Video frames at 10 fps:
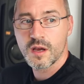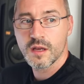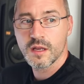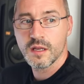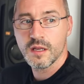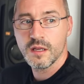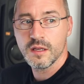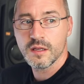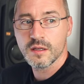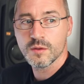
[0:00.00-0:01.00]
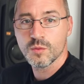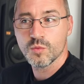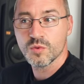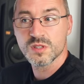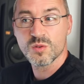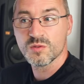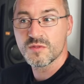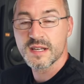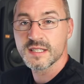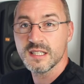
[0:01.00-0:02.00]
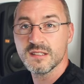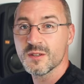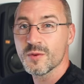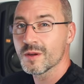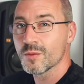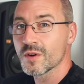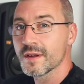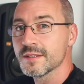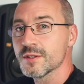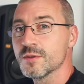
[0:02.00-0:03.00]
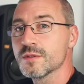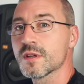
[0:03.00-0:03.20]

I was already doing what I do.